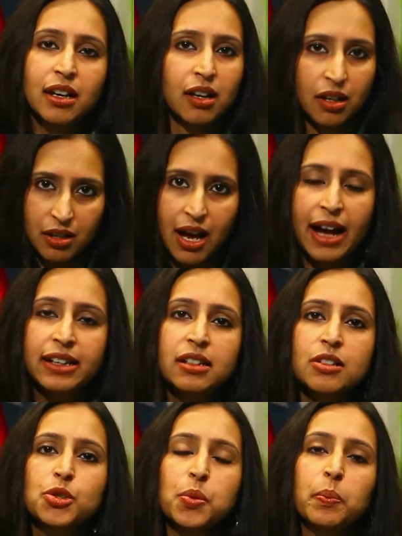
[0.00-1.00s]

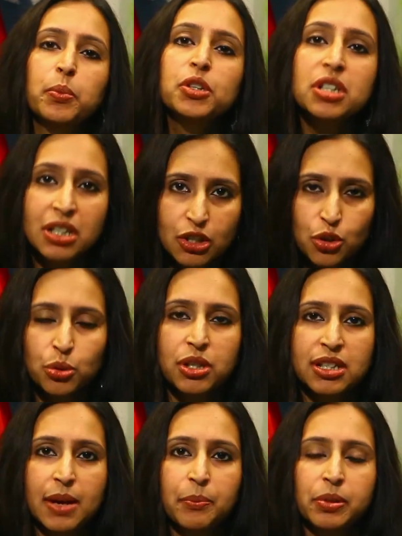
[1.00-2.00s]
idols were put into the
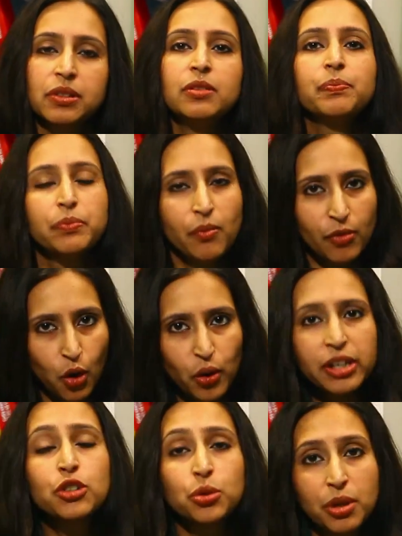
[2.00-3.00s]
temple or
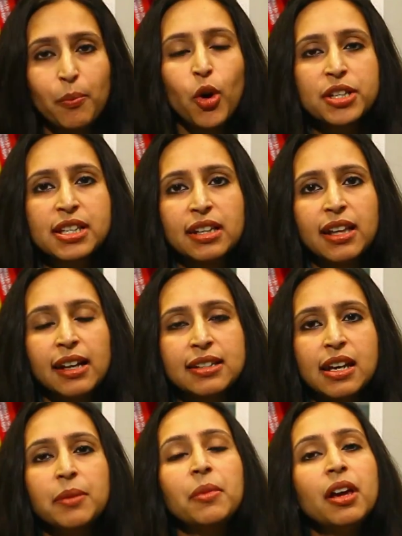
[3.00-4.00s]
into the mosque at that
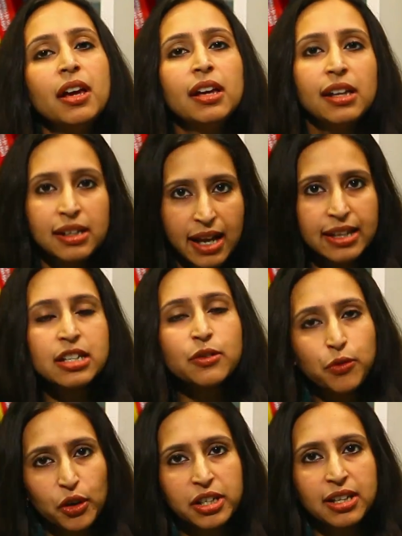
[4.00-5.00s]
time in
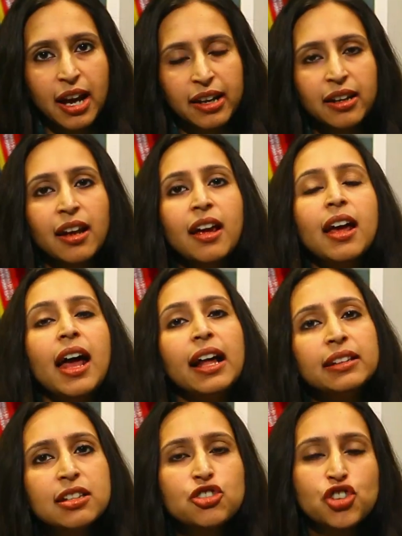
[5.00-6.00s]
1949,
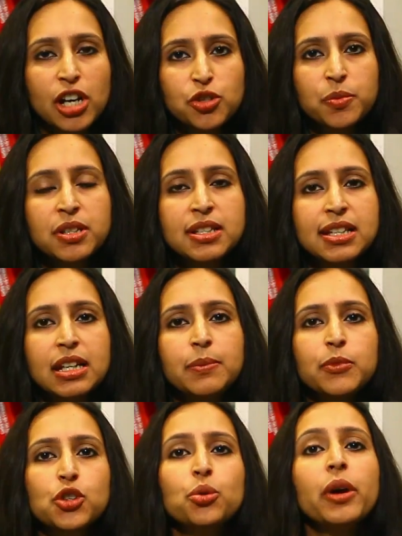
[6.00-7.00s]
and this judgment
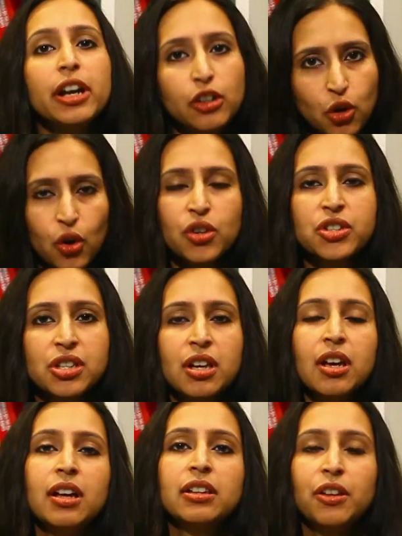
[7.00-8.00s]
seems to endorse
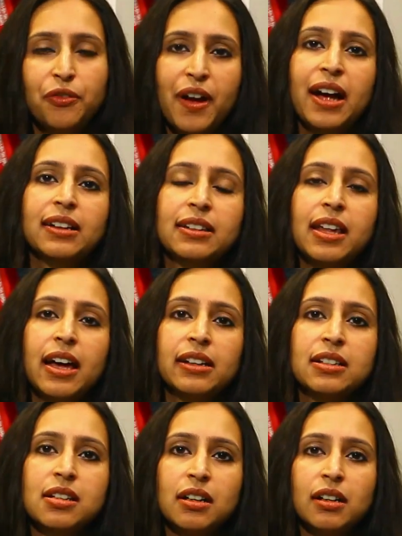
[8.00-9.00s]
the fact
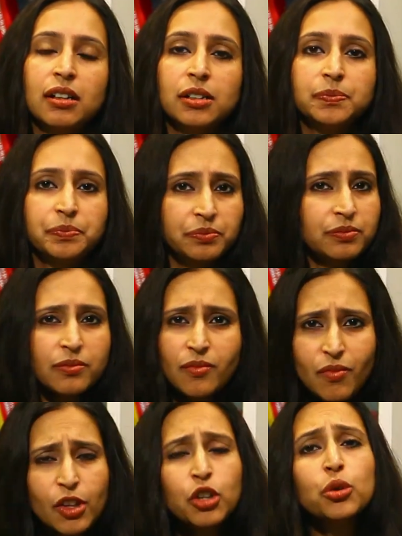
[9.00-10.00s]
that
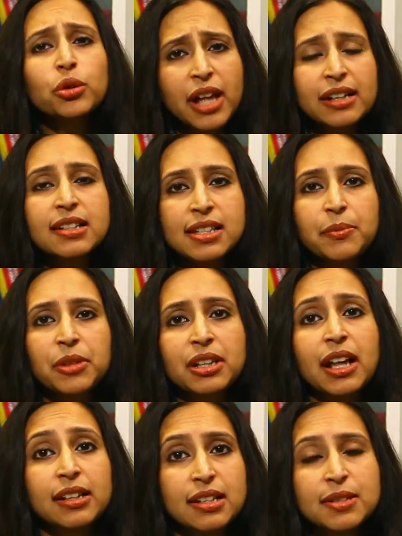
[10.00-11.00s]
you know, that is something
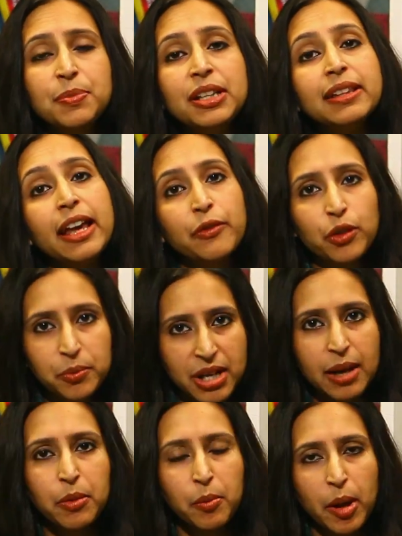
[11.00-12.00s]
that has been there from
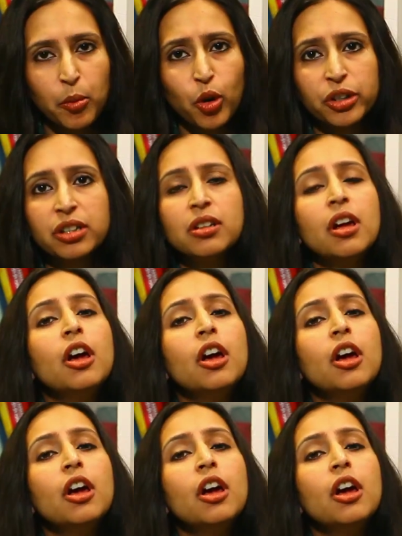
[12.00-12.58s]
time immemorial,